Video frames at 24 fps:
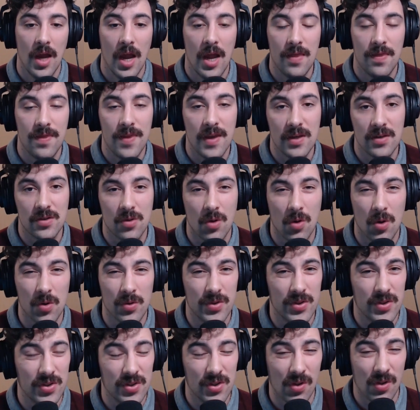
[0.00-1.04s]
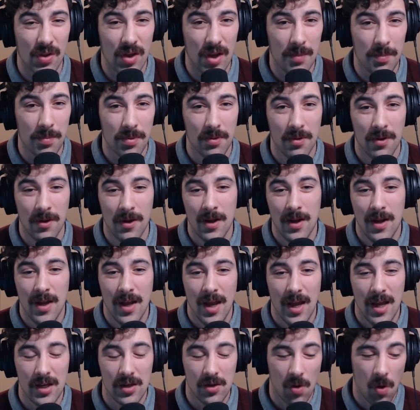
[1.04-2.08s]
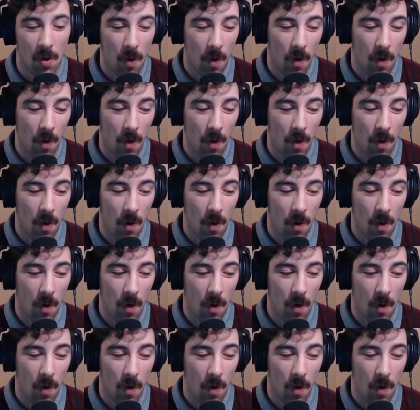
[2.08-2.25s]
and things called slip. And